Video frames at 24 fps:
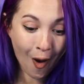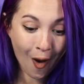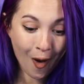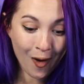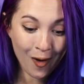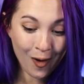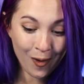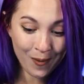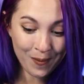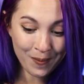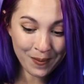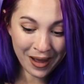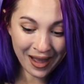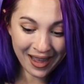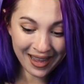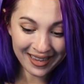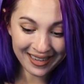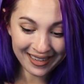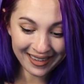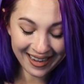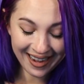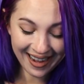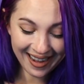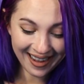oh my
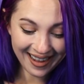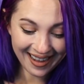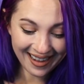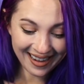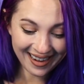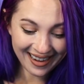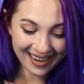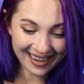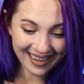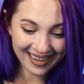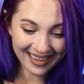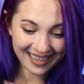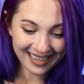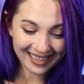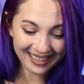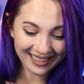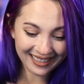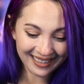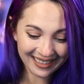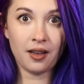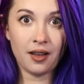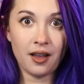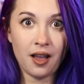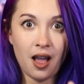
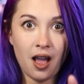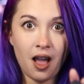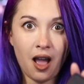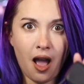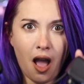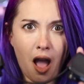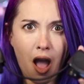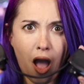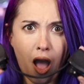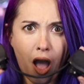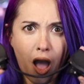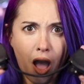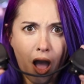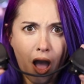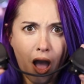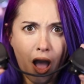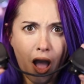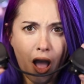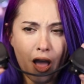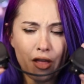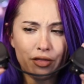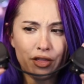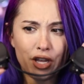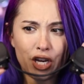god!
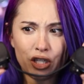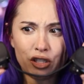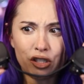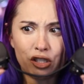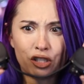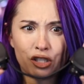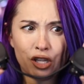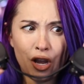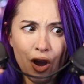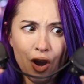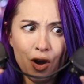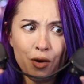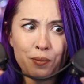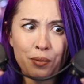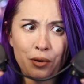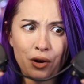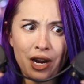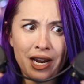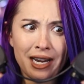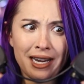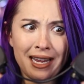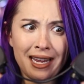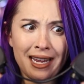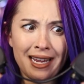They're so
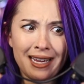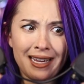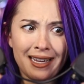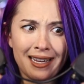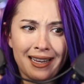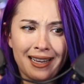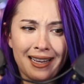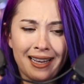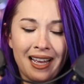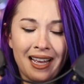pretty!